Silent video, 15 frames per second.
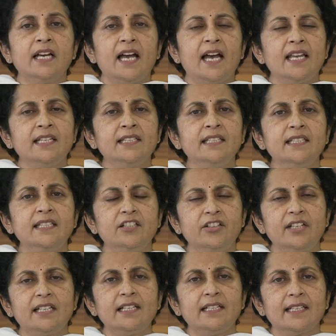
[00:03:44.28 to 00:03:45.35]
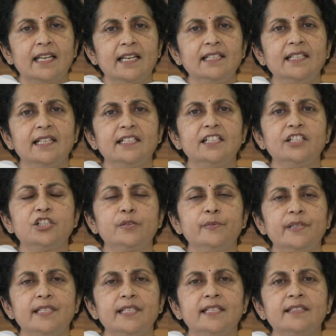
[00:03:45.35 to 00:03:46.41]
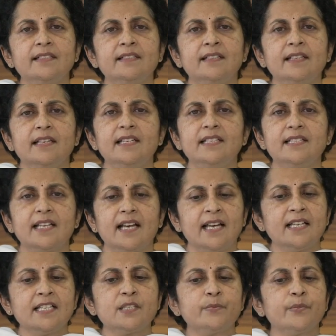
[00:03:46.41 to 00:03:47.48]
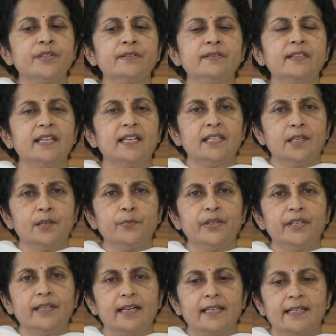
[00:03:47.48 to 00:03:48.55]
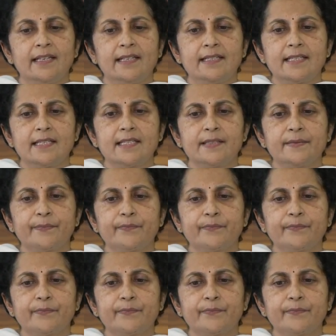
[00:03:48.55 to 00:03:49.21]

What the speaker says: And the neonatal care that needs to be taken is as per the NRP guidelines.